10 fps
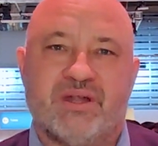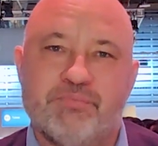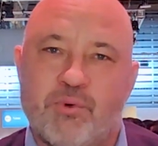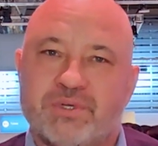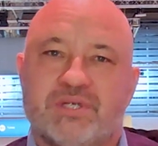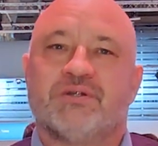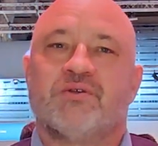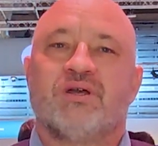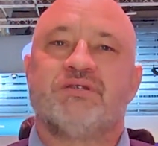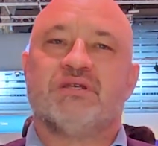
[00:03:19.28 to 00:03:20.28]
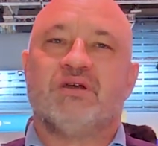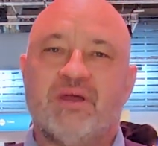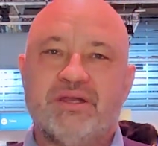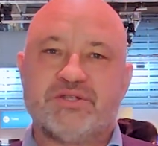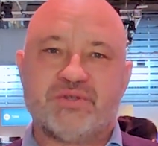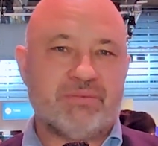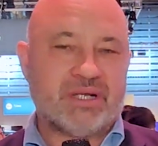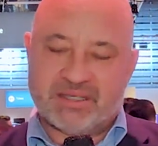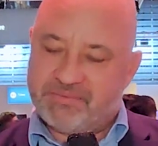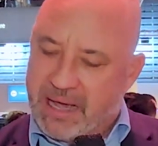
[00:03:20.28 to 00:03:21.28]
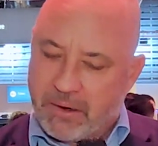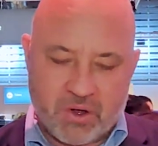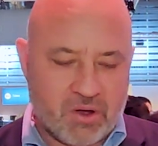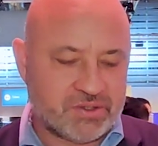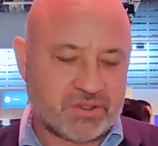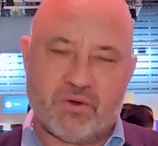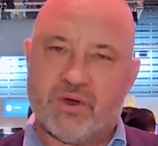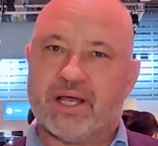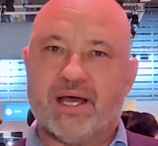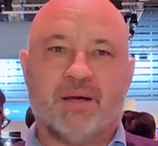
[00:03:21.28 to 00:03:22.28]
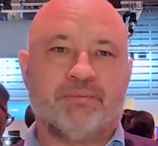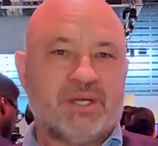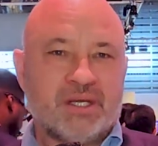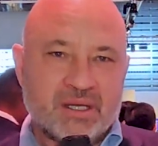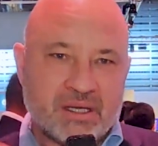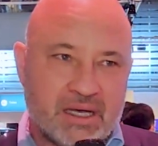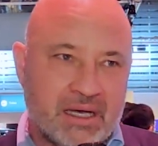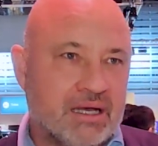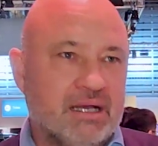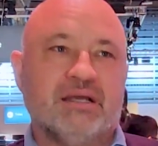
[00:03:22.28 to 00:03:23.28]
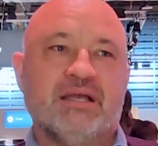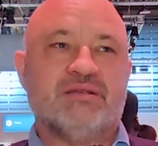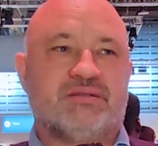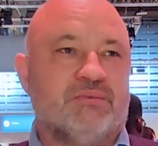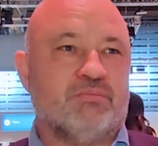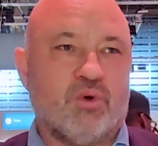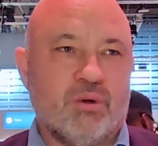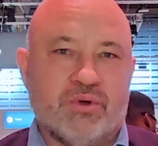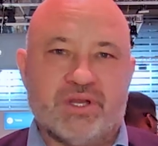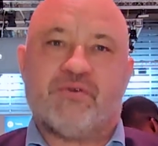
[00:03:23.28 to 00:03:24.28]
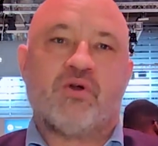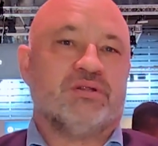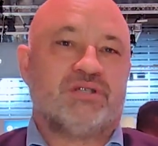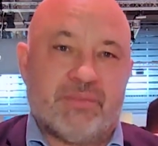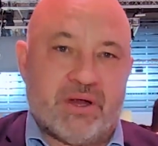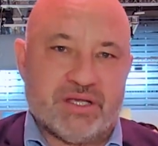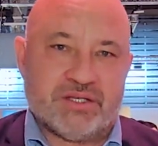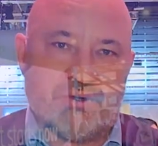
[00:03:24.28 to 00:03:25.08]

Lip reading: important across our industry because power costs are going up. It's more and more difficult in some areas to